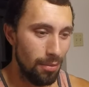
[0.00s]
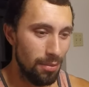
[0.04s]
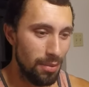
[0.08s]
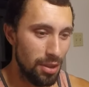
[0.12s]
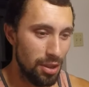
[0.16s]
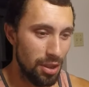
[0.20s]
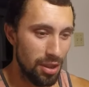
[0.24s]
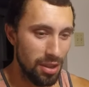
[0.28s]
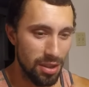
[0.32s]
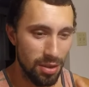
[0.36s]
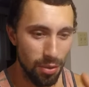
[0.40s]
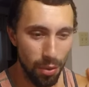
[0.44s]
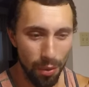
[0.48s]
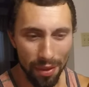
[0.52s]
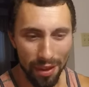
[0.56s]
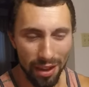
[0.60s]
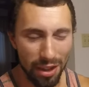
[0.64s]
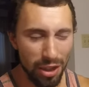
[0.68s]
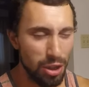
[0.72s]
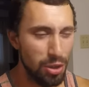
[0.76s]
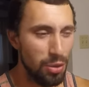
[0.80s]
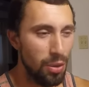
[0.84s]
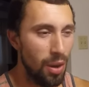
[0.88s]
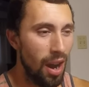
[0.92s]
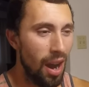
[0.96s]
just on the
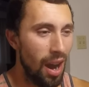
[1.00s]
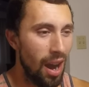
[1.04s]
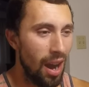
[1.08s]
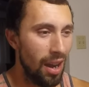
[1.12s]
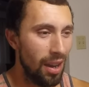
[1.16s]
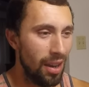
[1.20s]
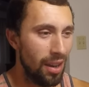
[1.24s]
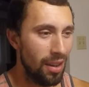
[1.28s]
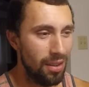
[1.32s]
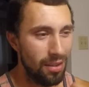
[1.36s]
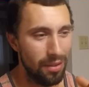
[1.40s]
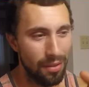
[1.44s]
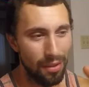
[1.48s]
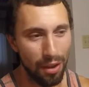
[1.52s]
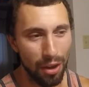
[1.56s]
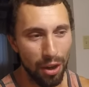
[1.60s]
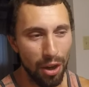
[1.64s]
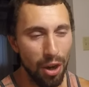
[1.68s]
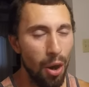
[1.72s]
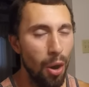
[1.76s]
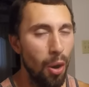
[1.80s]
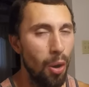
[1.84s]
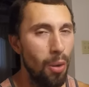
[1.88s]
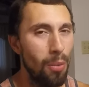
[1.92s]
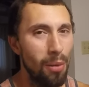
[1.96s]
truck, the
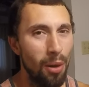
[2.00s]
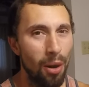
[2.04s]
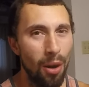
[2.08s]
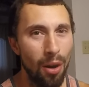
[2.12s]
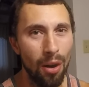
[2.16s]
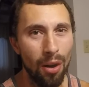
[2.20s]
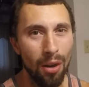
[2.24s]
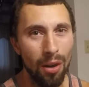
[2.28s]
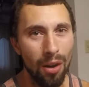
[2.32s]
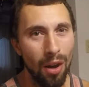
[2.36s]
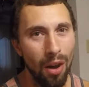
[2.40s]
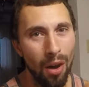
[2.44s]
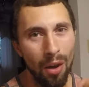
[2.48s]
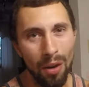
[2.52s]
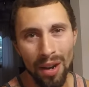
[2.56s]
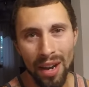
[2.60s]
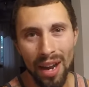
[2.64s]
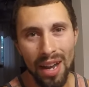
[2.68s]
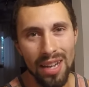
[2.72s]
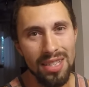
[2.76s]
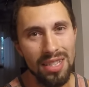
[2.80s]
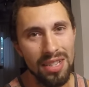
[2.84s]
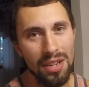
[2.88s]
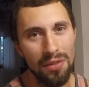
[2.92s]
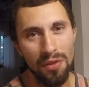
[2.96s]
Cobalt, all
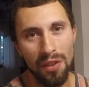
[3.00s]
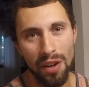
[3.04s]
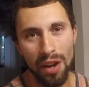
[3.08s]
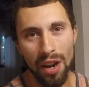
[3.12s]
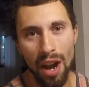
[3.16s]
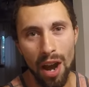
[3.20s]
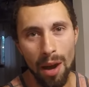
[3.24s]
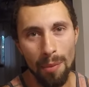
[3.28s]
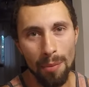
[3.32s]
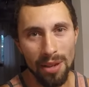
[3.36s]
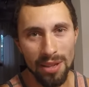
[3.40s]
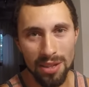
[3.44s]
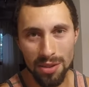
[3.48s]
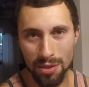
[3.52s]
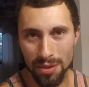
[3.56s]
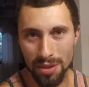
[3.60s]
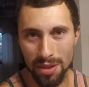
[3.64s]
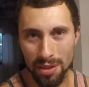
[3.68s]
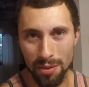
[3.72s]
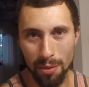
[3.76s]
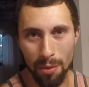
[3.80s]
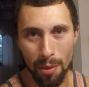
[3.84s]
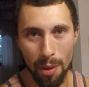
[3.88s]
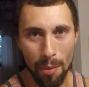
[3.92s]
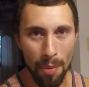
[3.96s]
kinds of different comments on
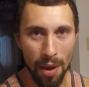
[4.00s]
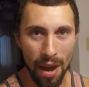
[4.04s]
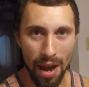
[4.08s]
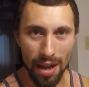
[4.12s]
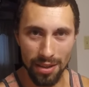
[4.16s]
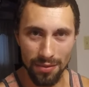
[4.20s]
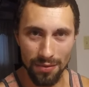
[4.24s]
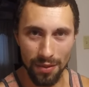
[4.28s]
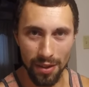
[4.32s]
some of my past